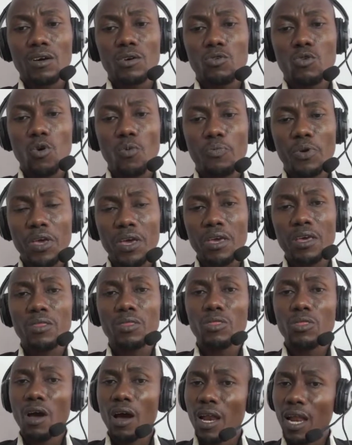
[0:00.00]
could be
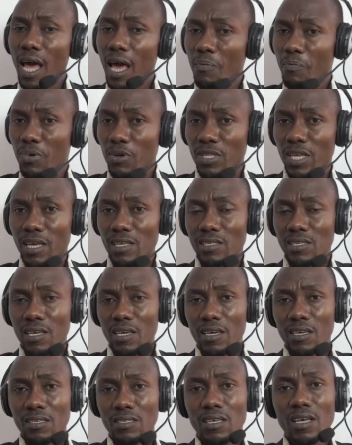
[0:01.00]
null
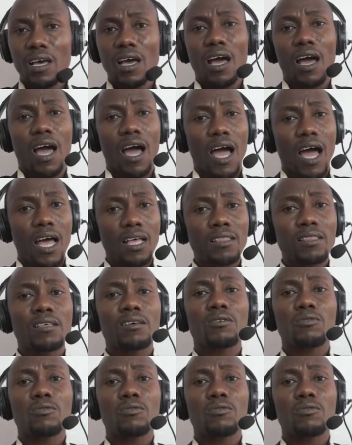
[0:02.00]
hypothesis and